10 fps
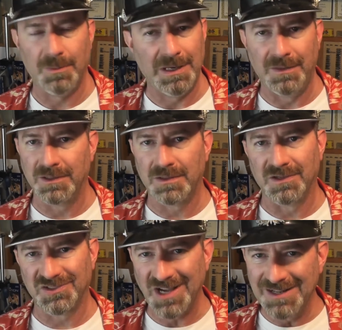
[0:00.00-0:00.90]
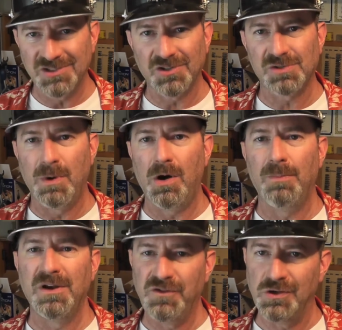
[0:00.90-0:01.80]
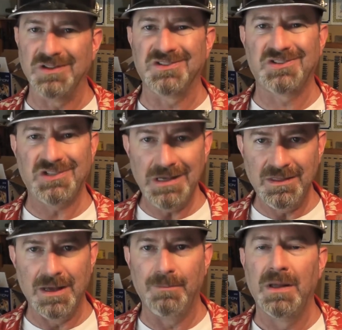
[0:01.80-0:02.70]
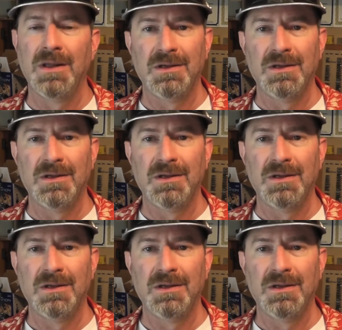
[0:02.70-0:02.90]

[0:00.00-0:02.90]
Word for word: I mean, the, the sights are small, but if you can see them,